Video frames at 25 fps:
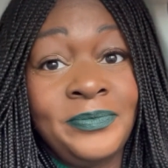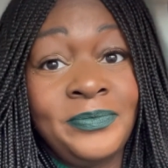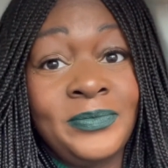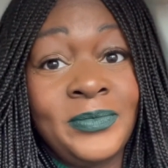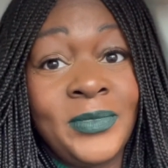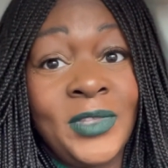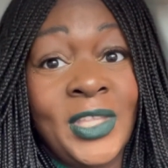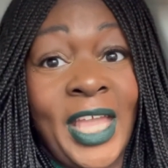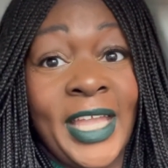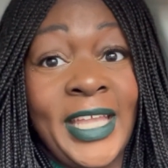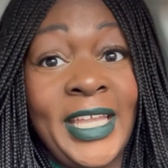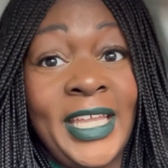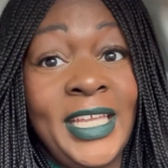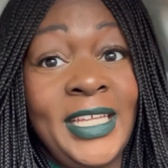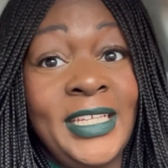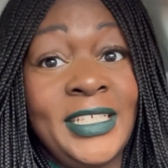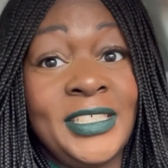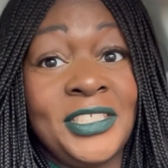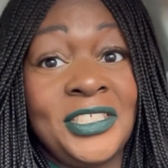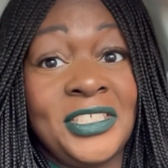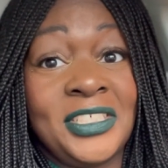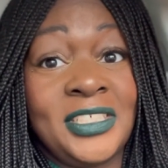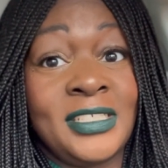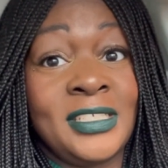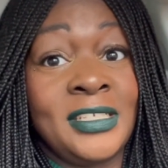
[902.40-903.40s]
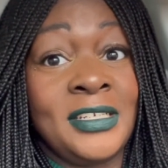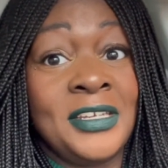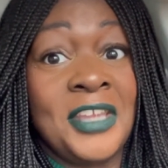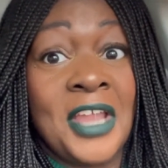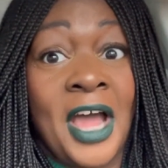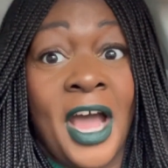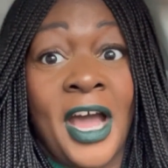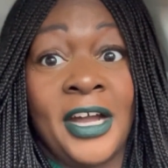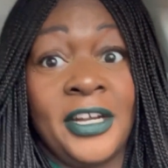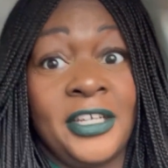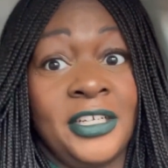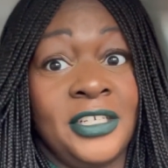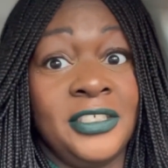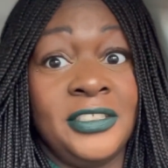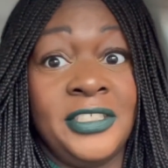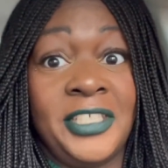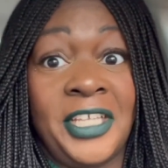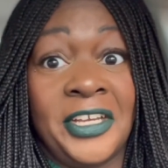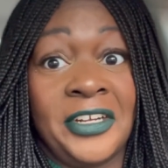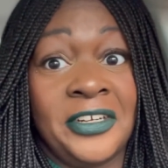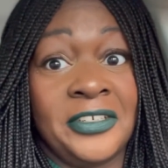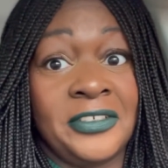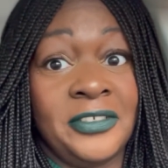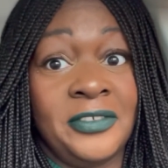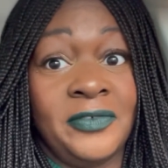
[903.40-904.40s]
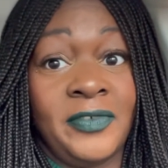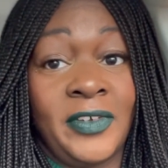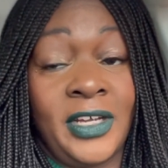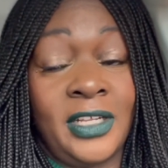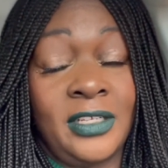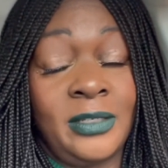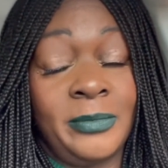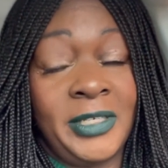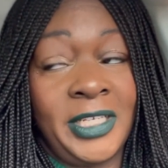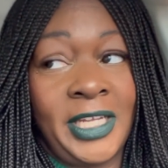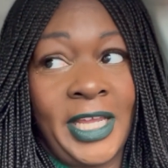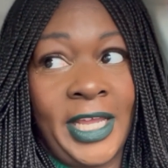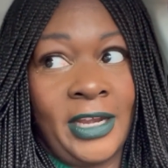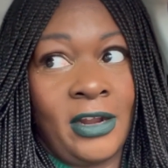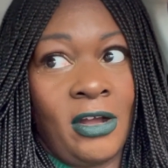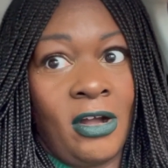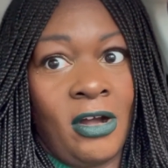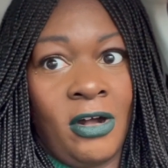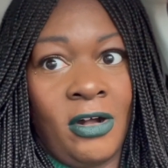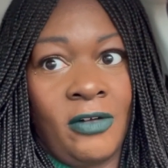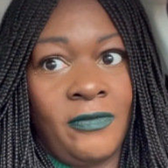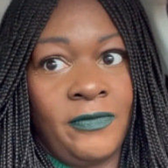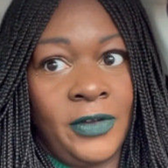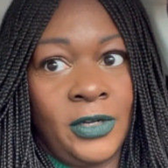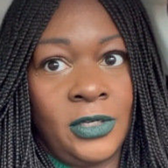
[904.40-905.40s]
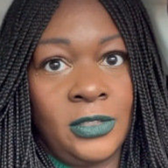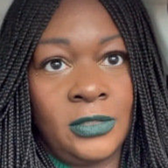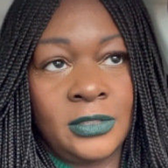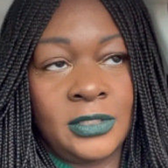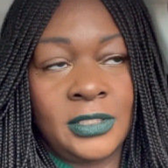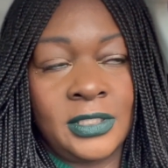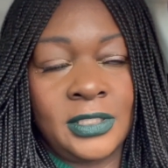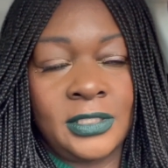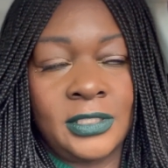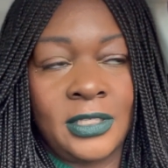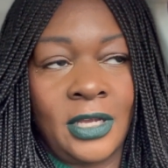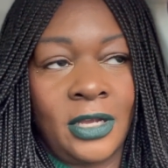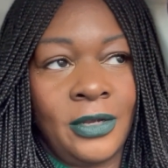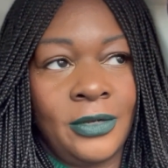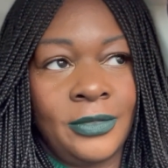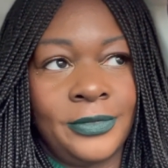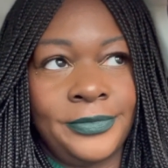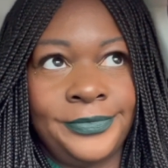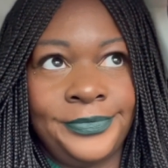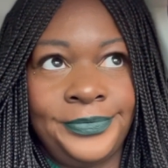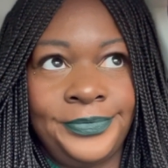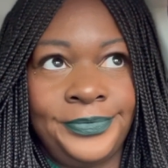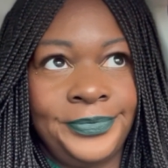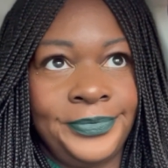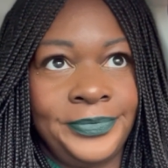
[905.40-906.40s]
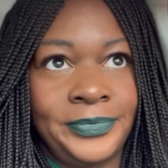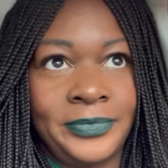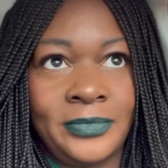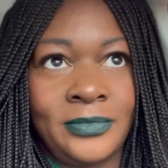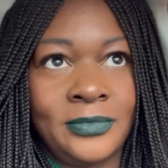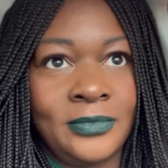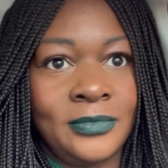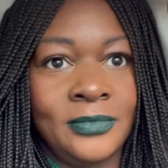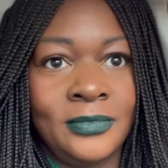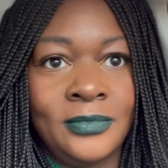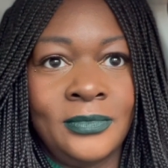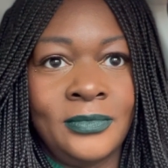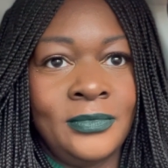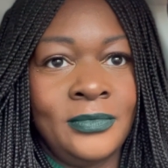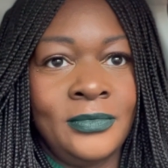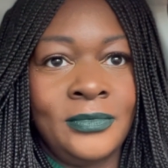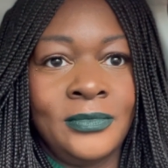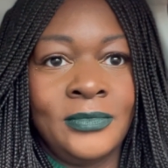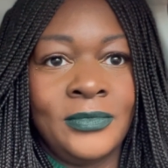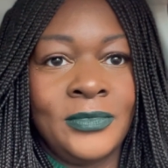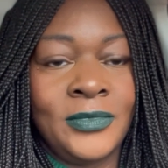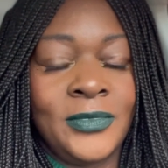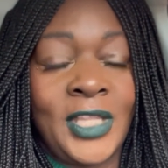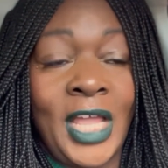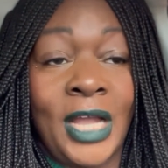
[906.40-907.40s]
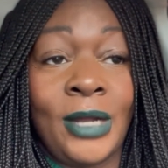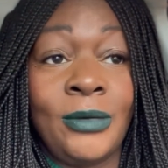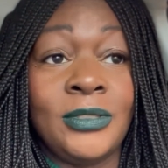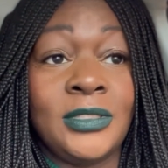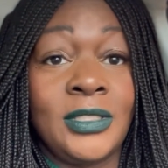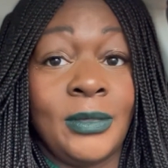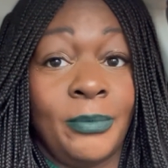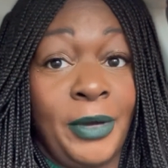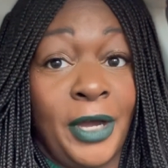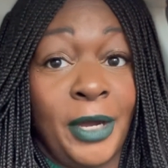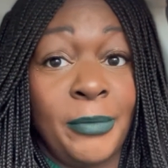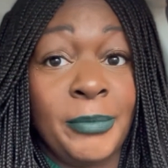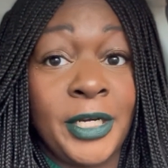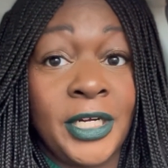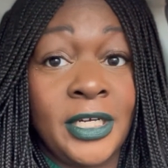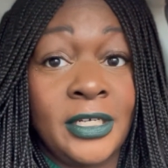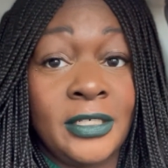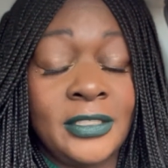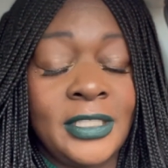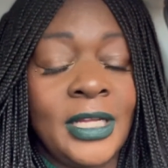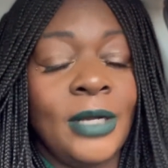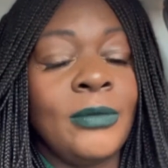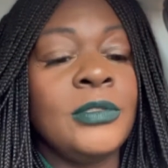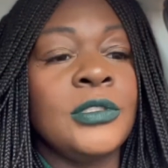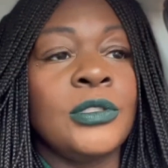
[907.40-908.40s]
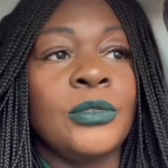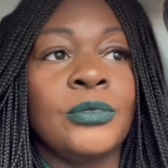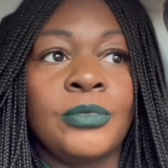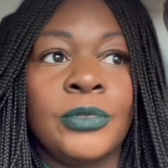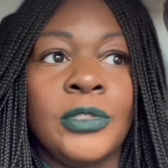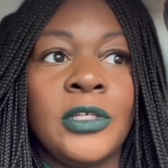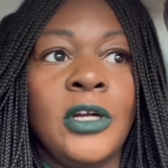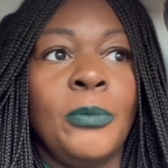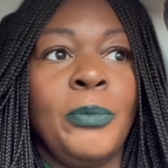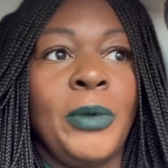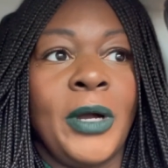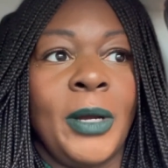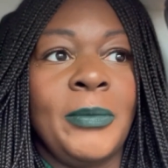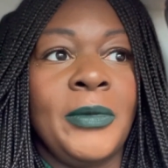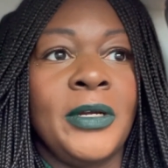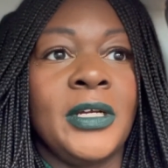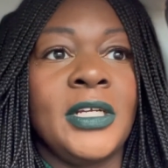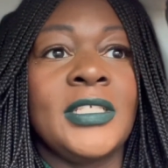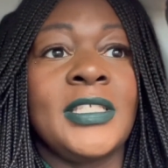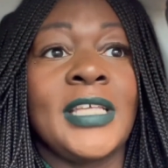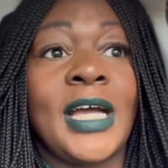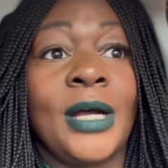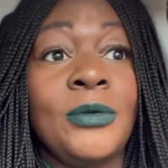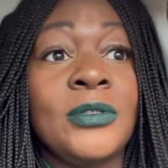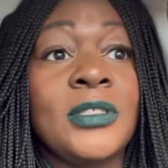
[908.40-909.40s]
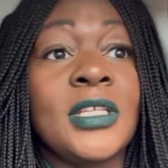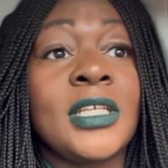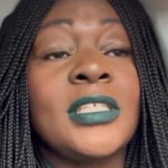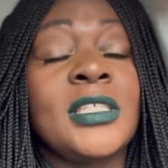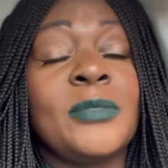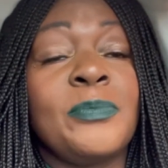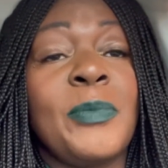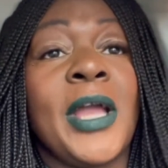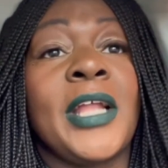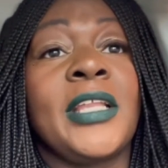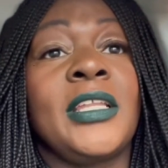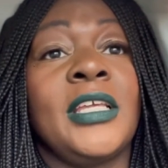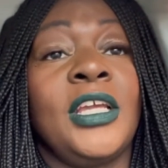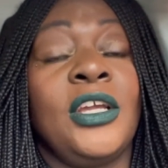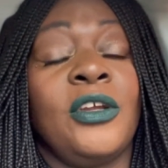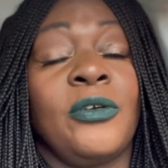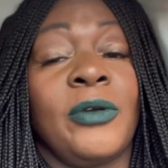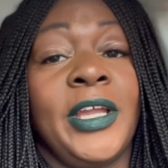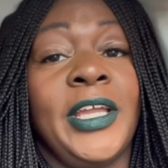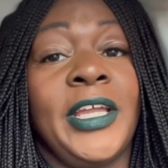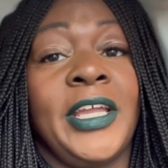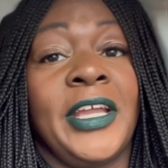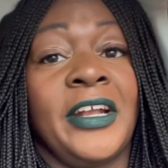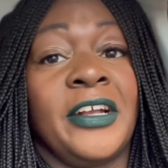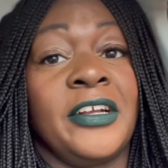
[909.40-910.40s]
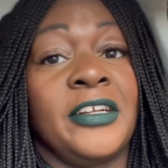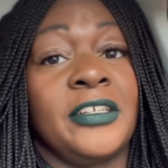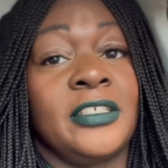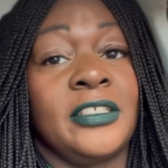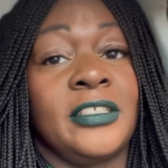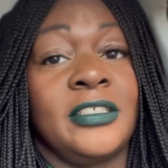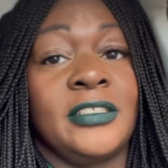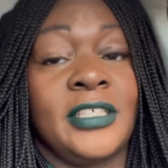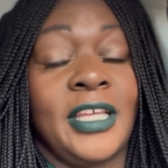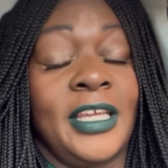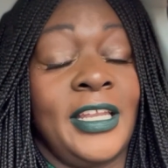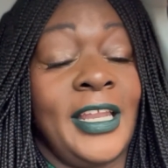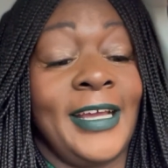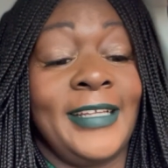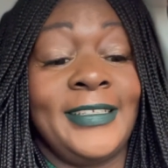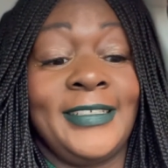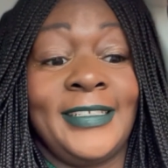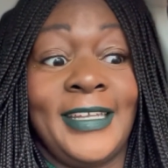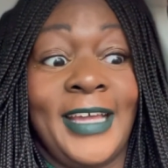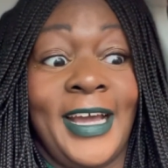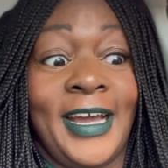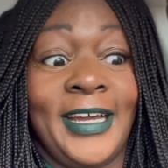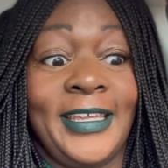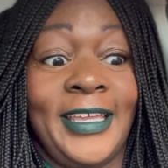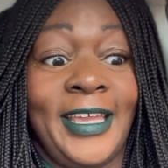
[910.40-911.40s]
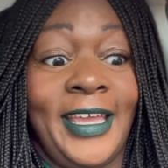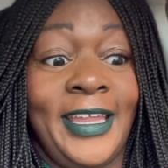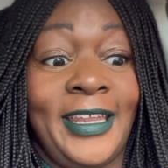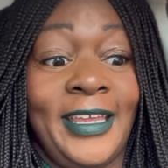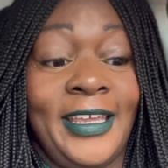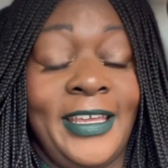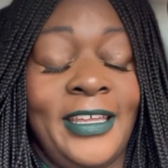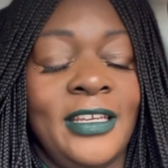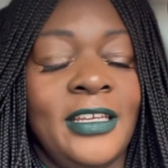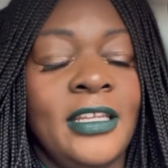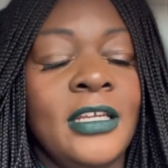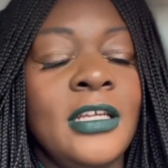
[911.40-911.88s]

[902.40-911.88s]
Like, it is just not good character development at all, folks. So that was a bummer. That was a real bummer because I was expecting great characters and I did not get it.